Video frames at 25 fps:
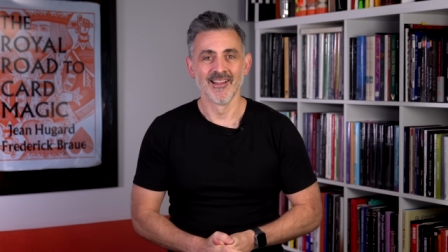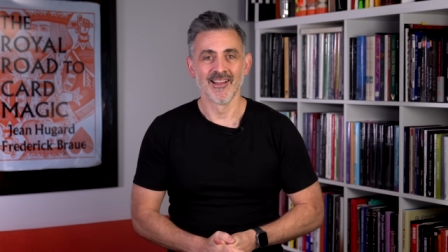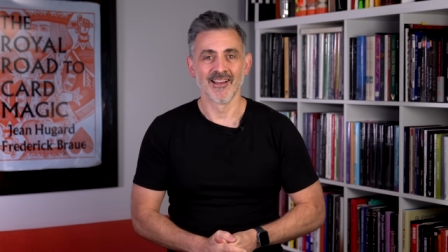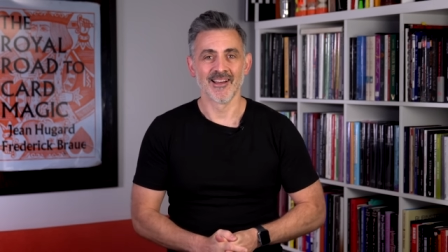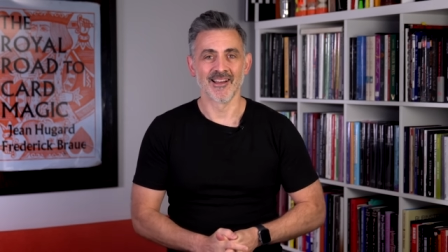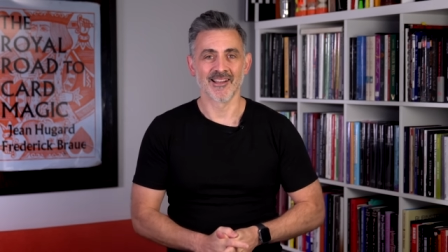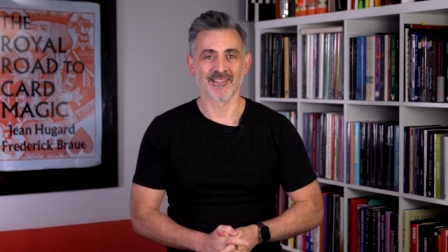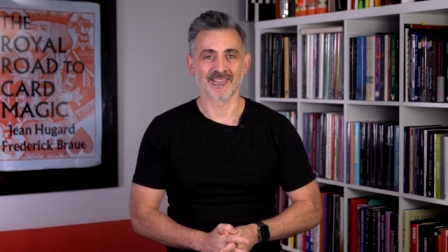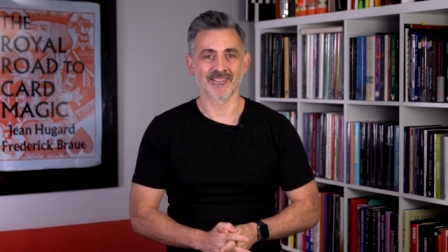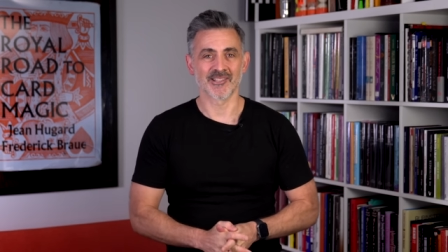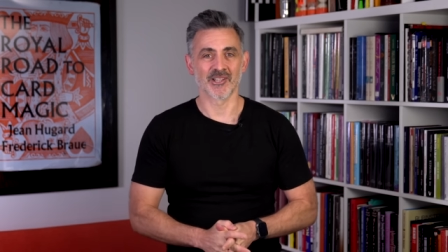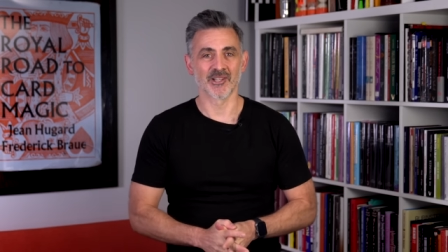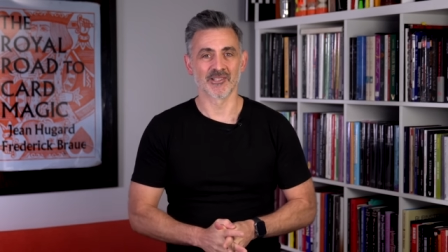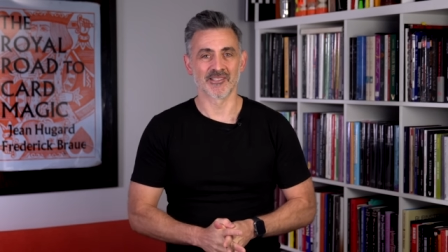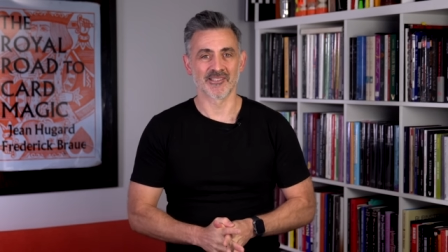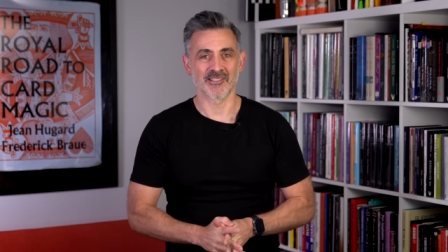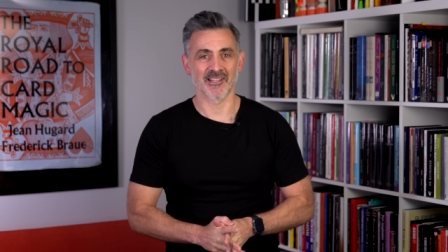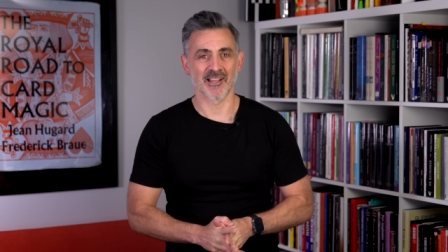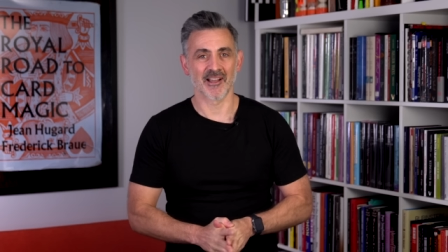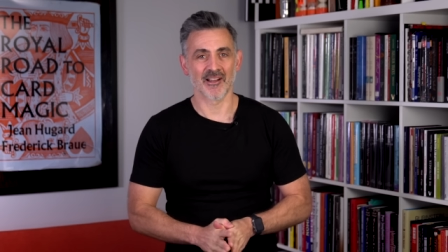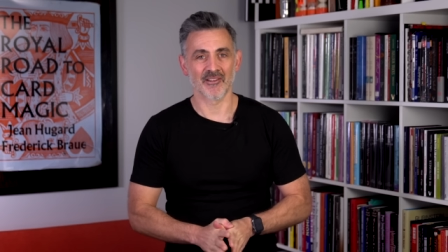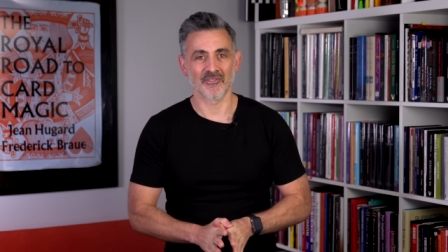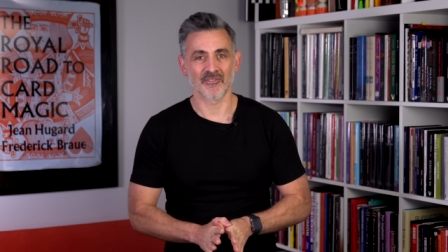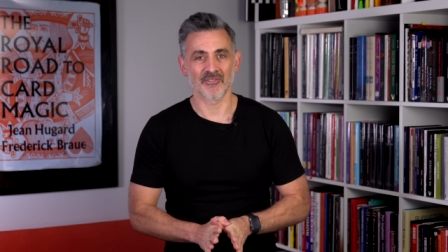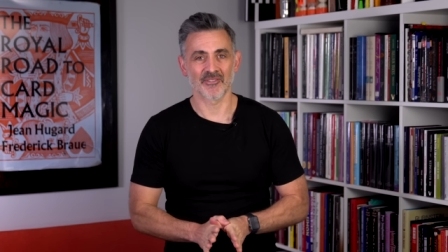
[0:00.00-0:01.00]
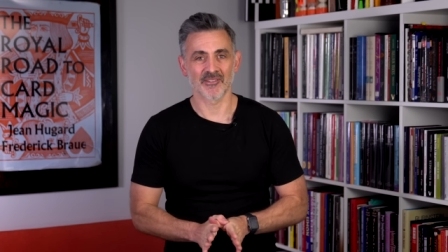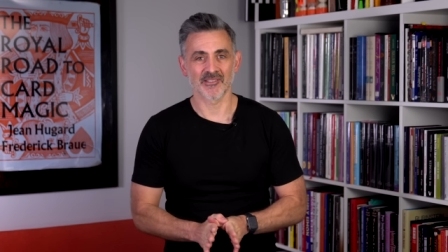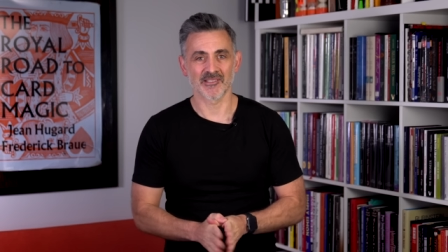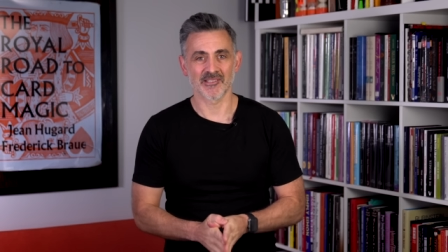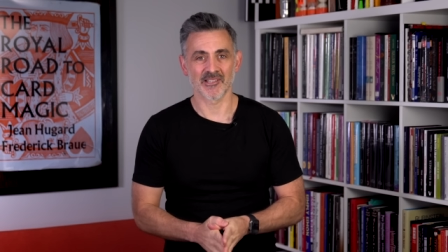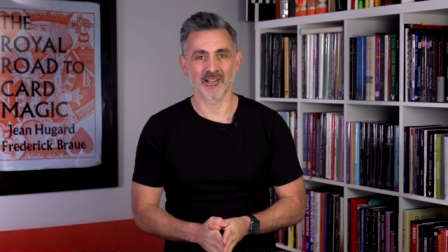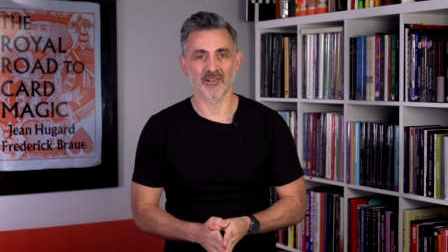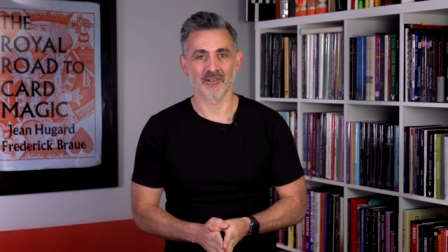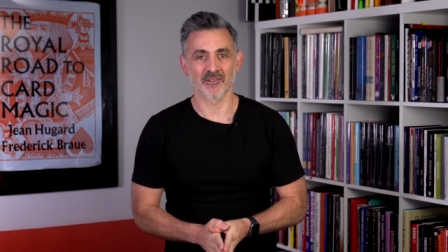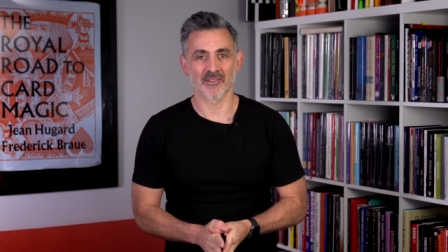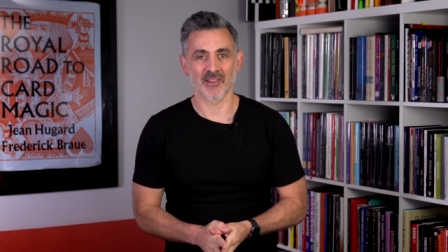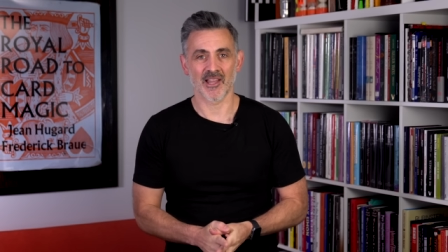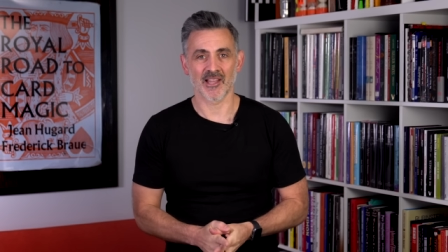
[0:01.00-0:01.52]
Uh, it's good stuff.
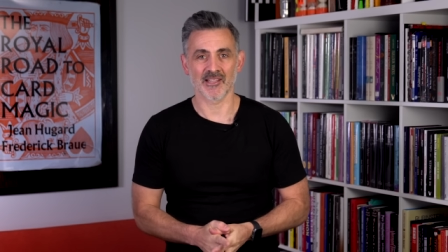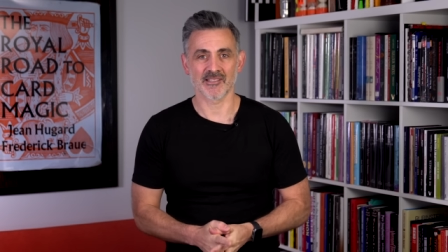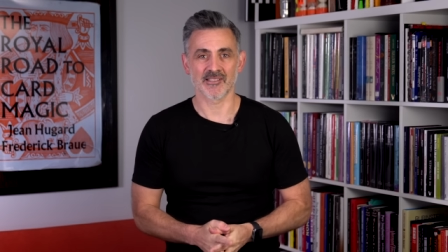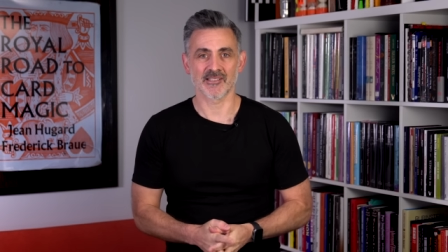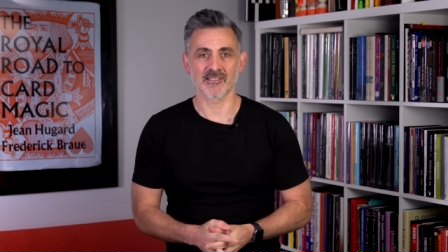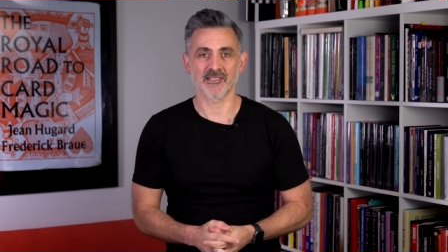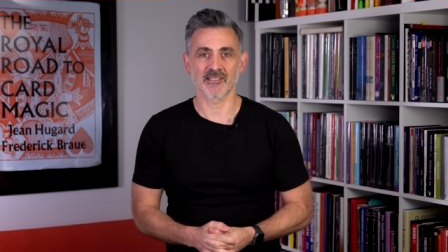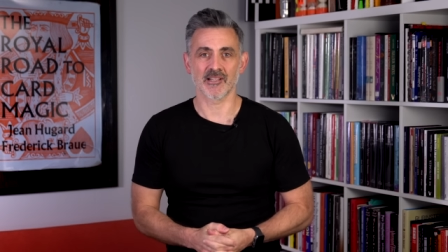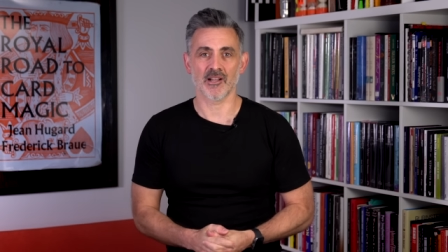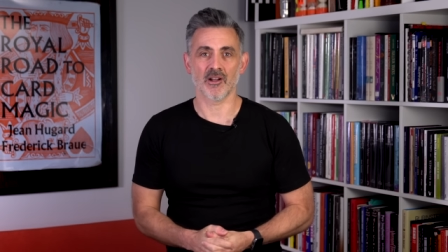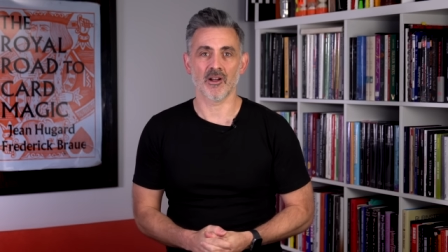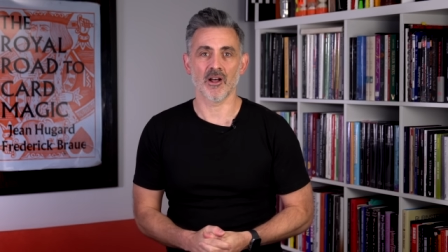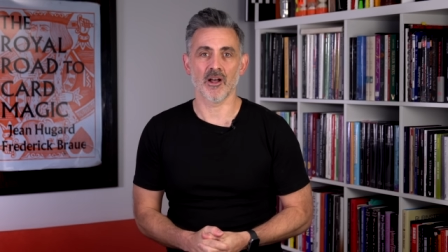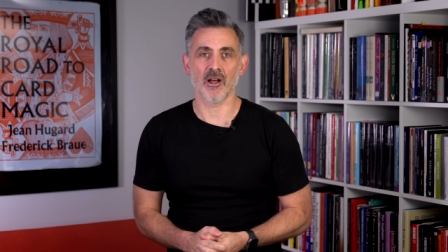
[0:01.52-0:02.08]
So that's